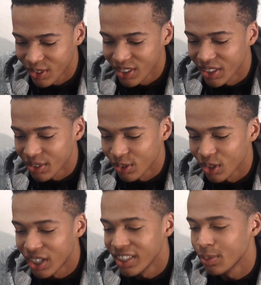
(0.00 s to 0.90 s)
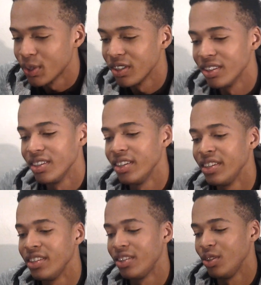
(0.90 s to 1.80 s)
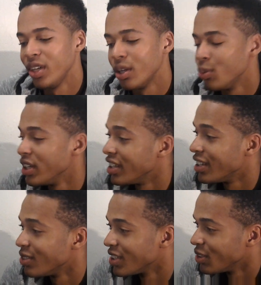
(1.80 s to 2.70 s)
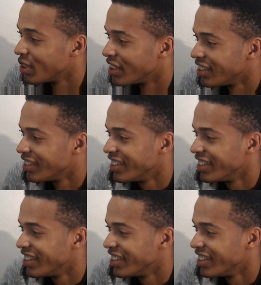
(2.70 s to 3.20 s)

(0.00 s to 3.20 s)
You know, the hardest part is you got to bring it every single day.